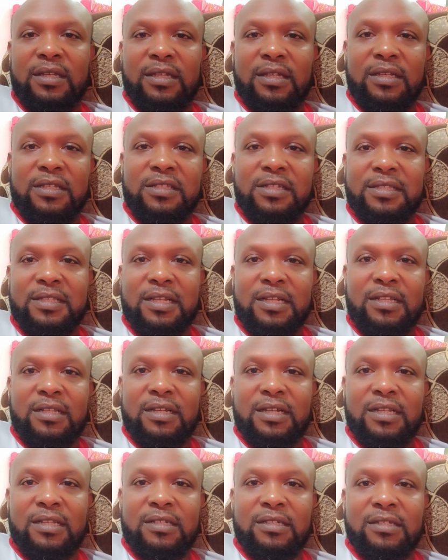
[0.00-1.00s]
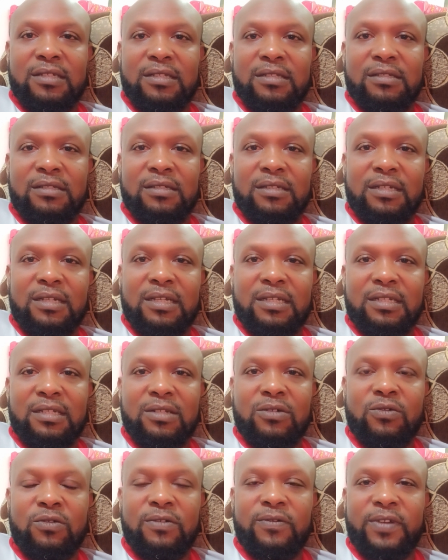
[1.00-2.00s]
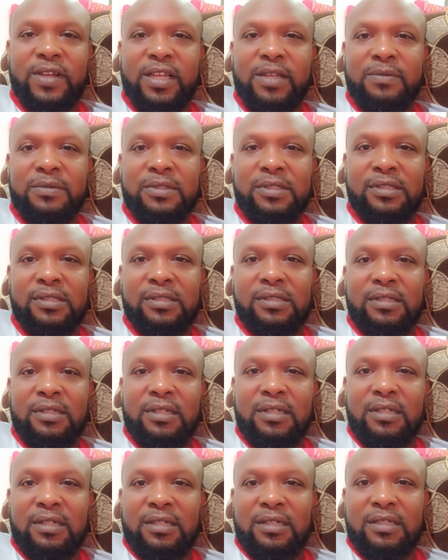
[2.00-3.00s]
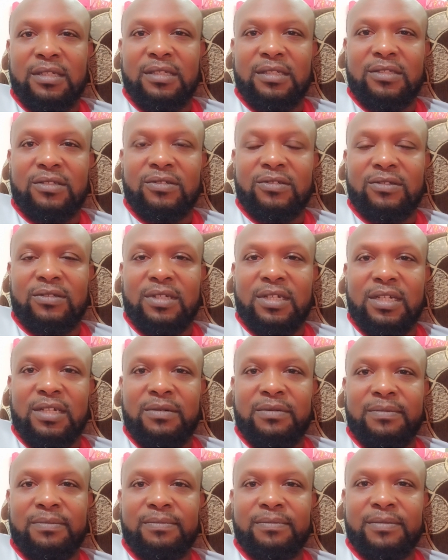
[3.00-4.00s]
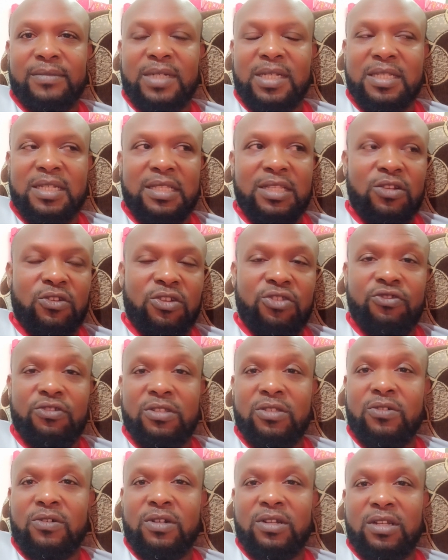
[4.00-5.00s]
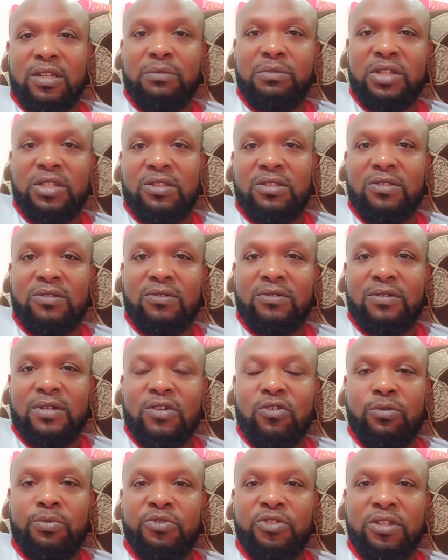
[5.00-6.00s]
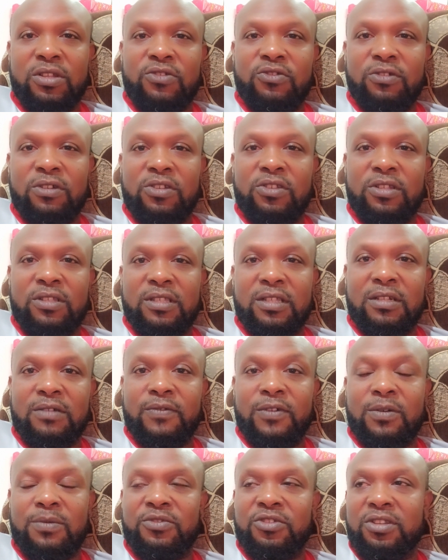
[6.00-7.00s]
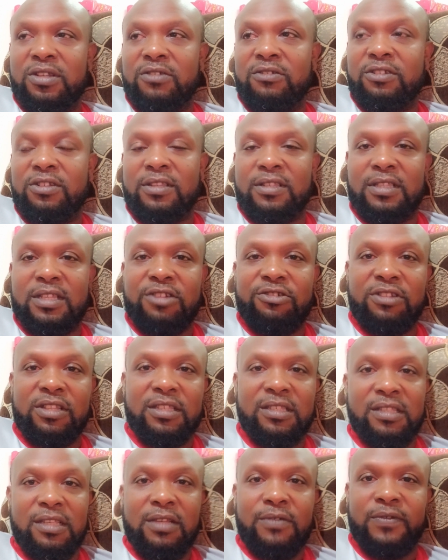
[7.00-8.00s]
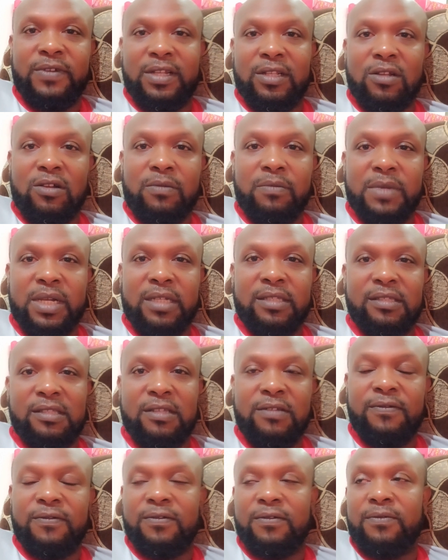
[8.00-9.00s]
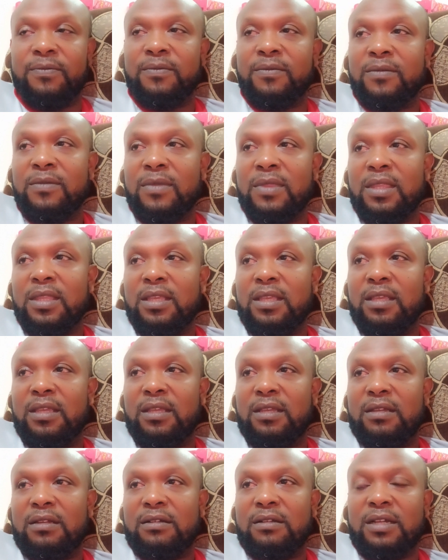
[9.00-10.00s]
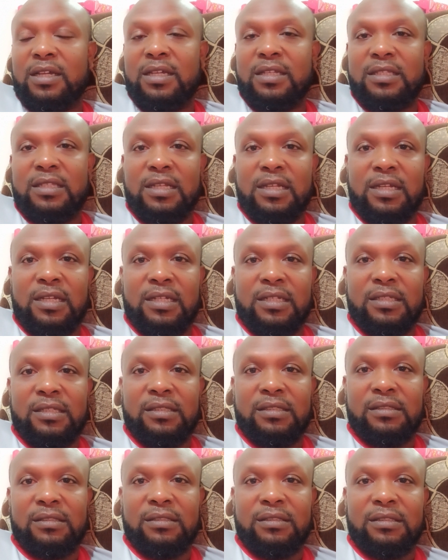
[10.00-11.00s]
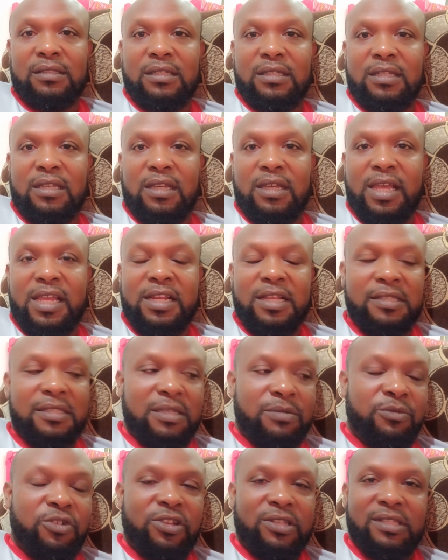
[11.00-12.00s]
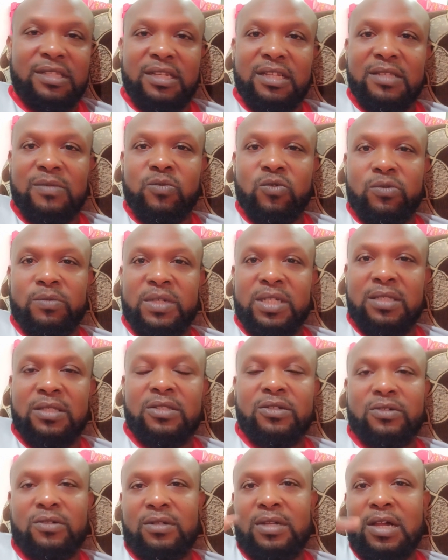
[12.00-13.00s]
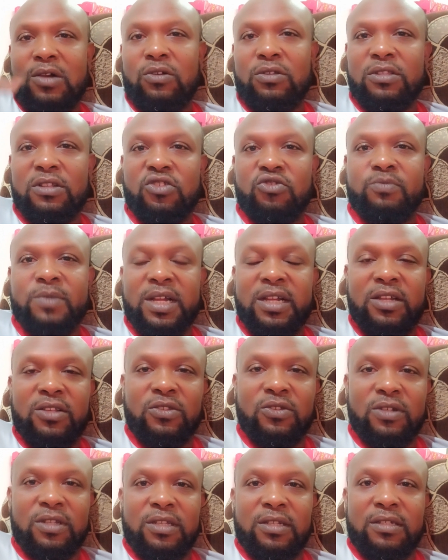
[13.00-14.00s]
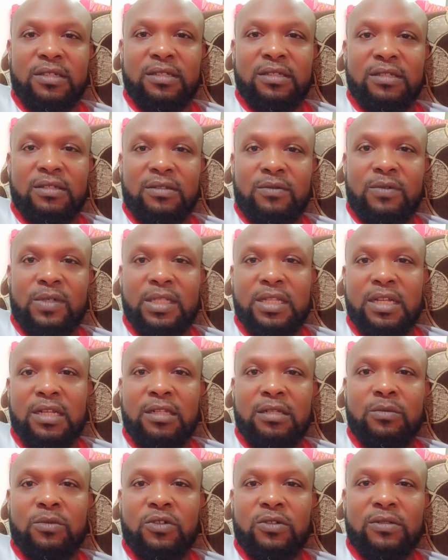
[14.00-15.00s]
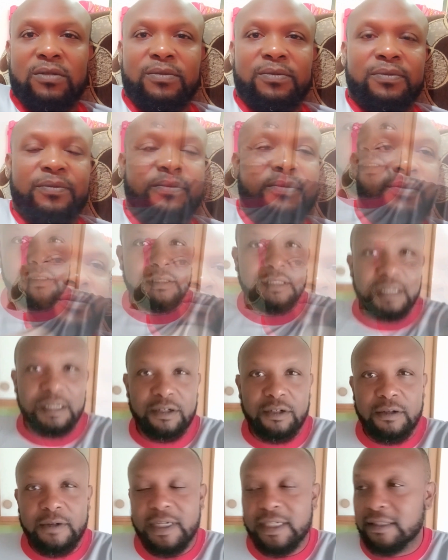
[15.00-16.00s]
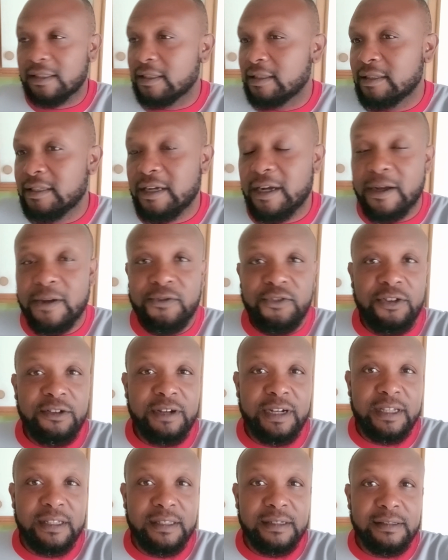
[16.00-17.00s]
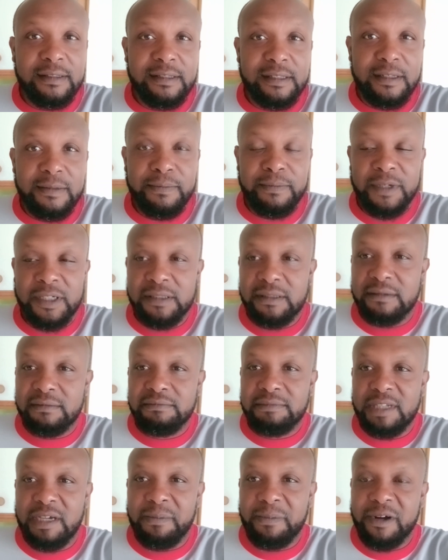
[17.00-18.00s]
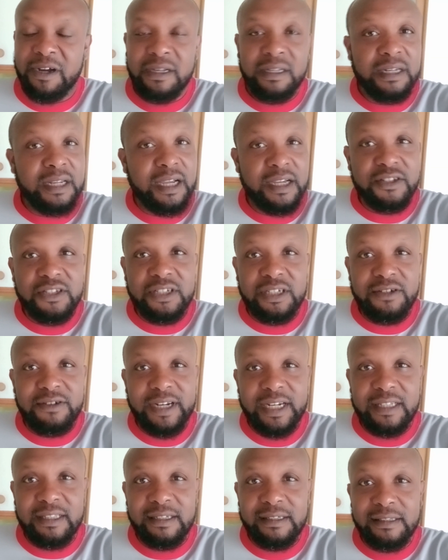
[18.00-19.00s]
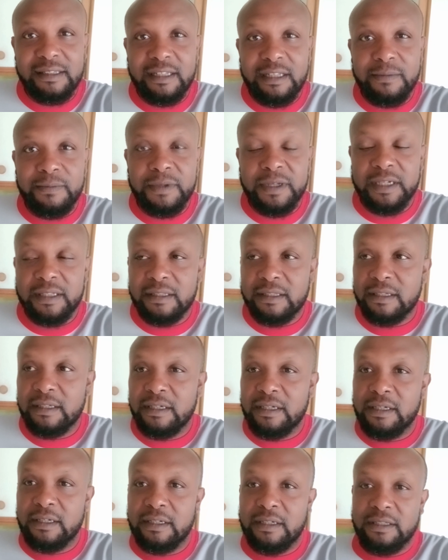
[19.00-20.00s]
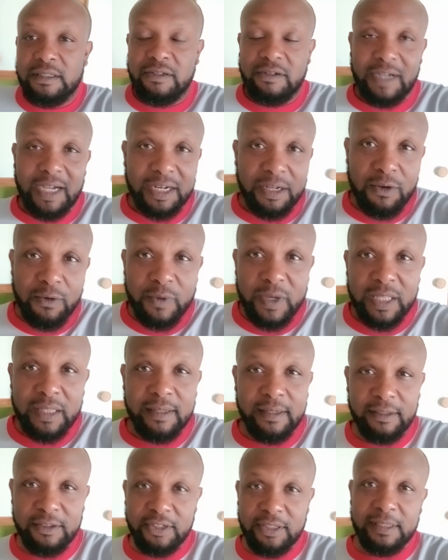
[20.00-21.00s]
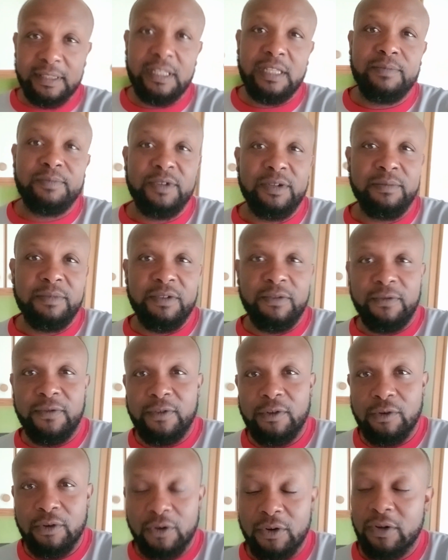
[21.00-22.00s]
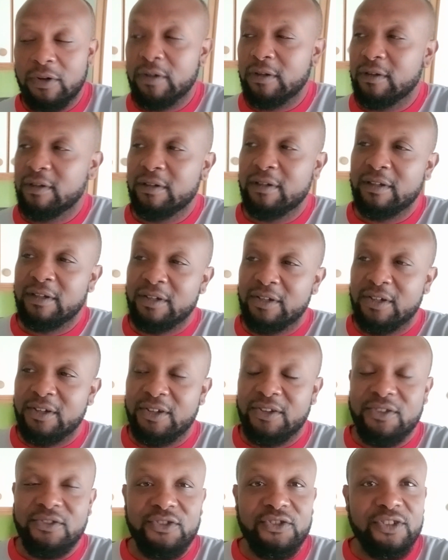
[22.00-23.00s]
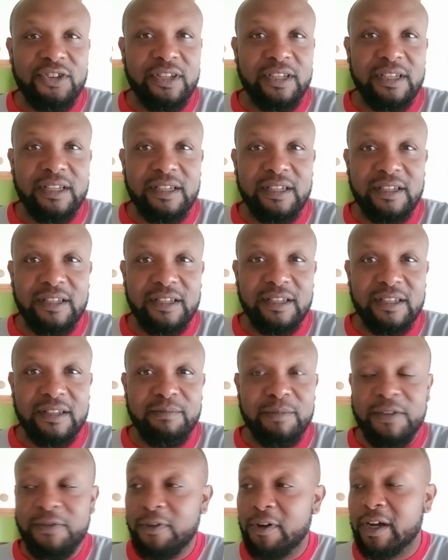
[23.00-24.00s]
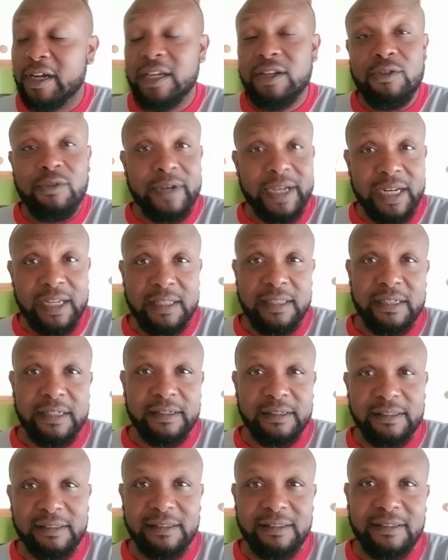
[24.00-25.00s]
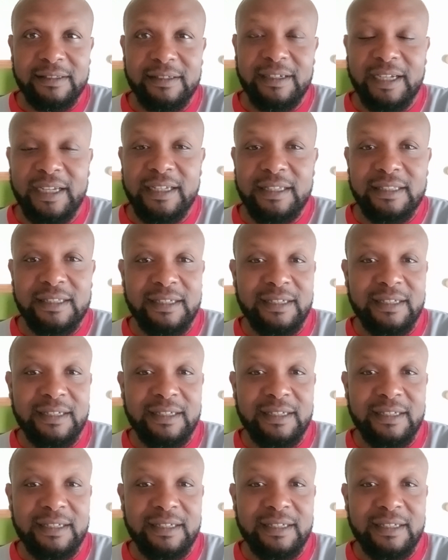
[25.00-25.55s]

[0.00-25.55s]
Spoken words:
I guess a little cool vibes. You know, as I told her, she's going on the beach. So, I hope she enjoys herself. Hope she stays safe and come back safe. Right, and yeah, I just embrace in this moment. So, I will touch back to you. So I'm now asking Sarah if she's ready to sleep, but apparently like she ain't ready to sleep yet. So I had to wait till she's sleeping before I could do anything, right?